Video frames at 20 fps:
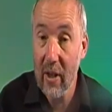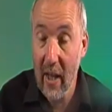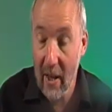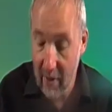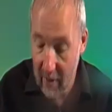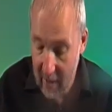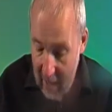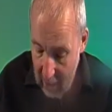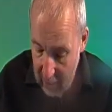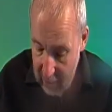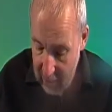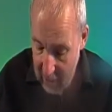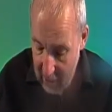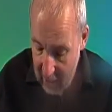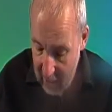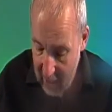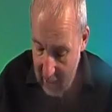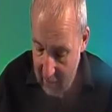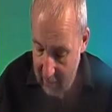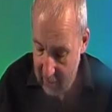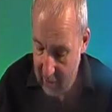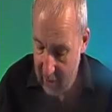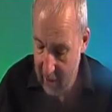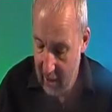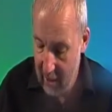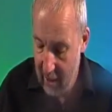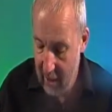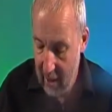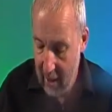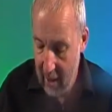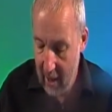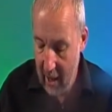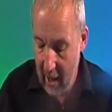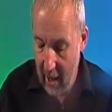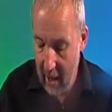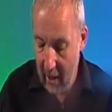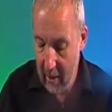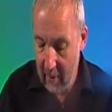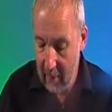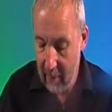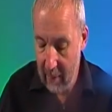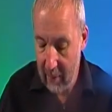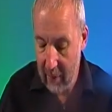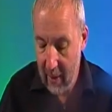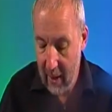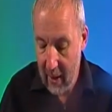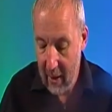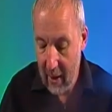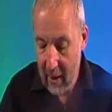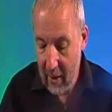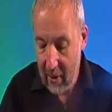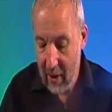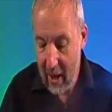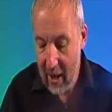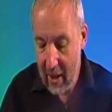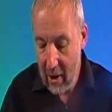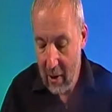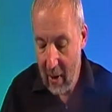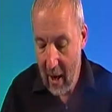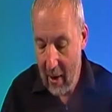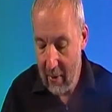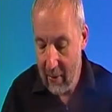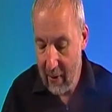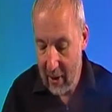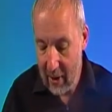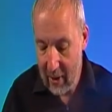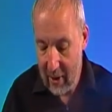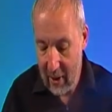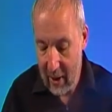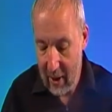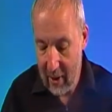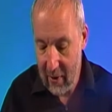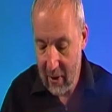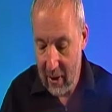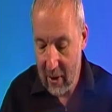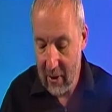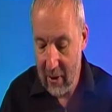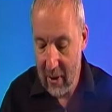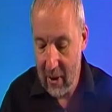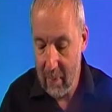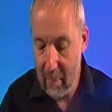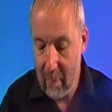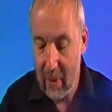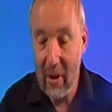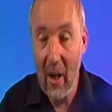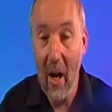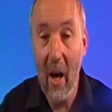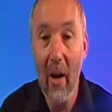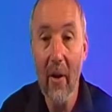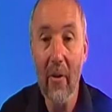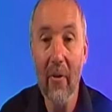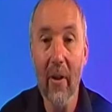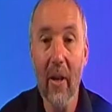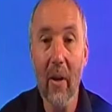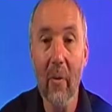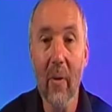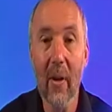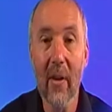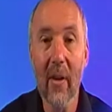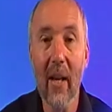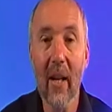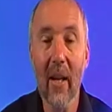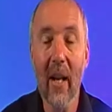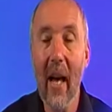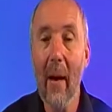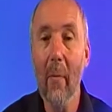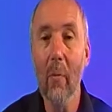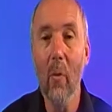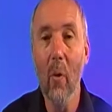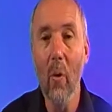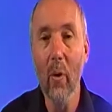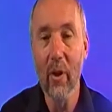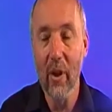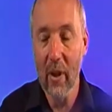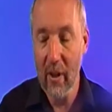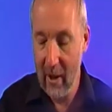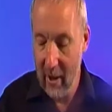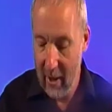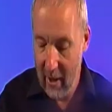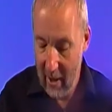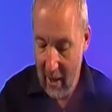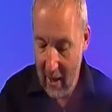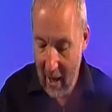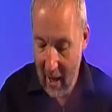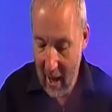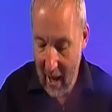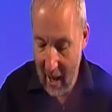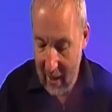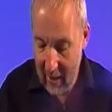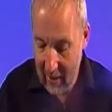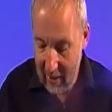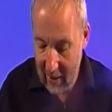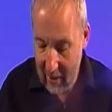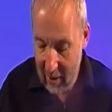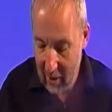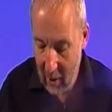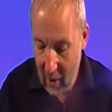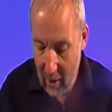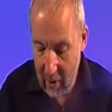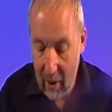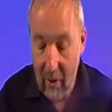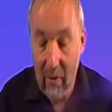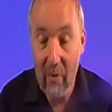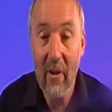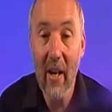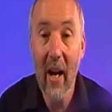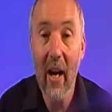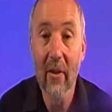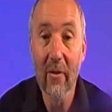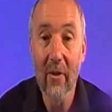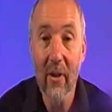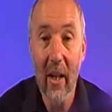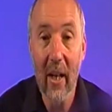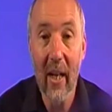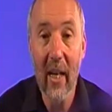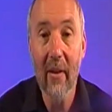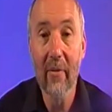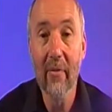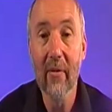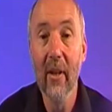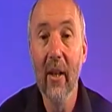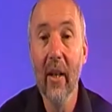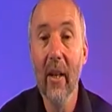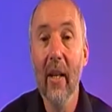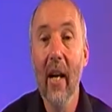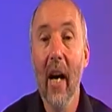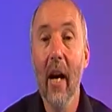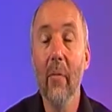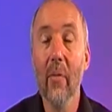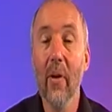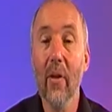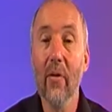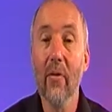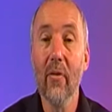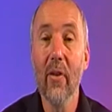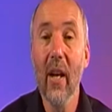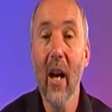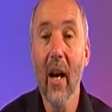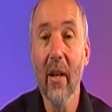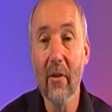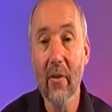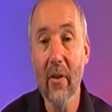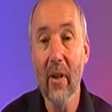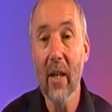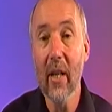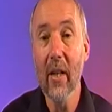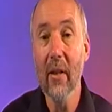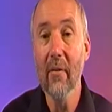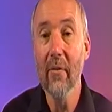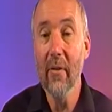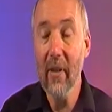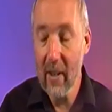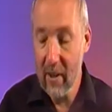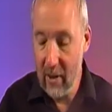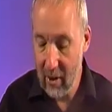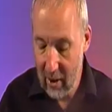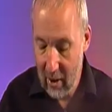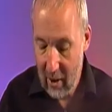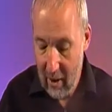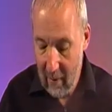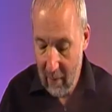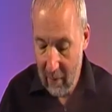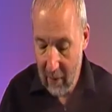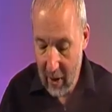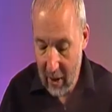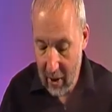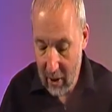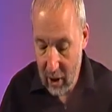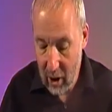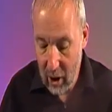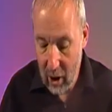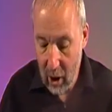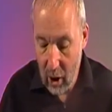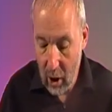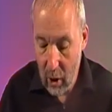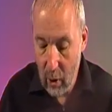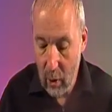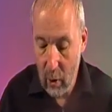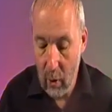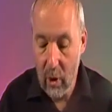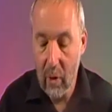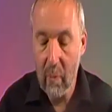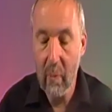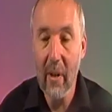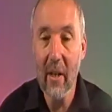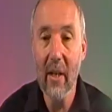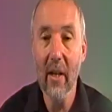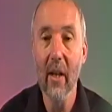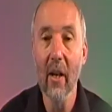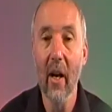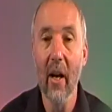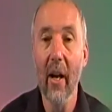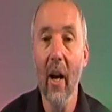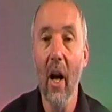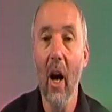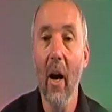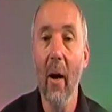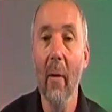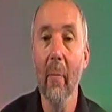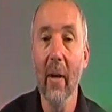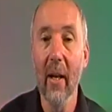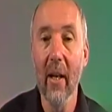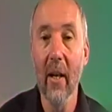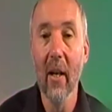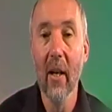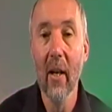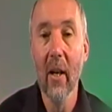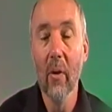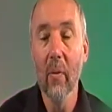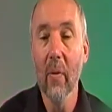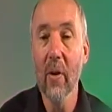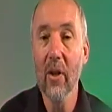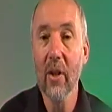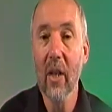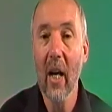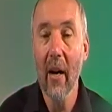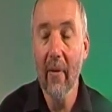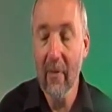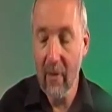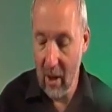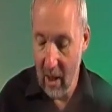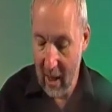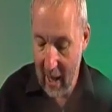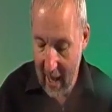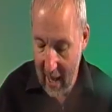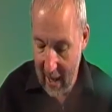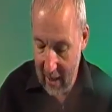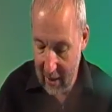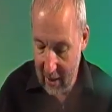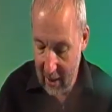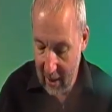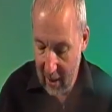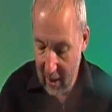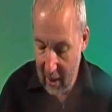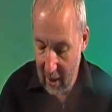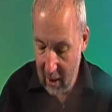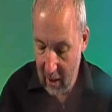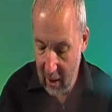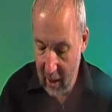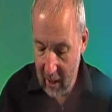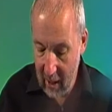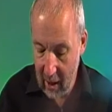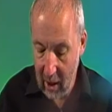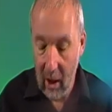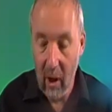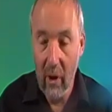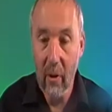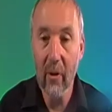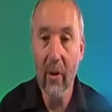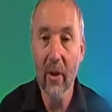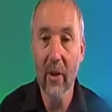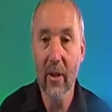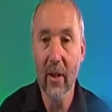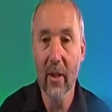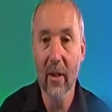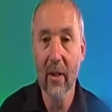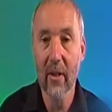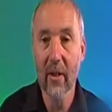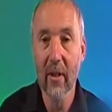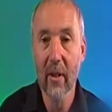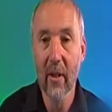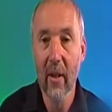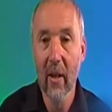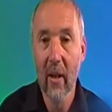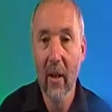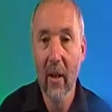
10,000 are left. Then you have this bizarre thing where they lack water, and only 300 are left. And with 300, he defeats this huge Midianite army, which cover the land like locusts.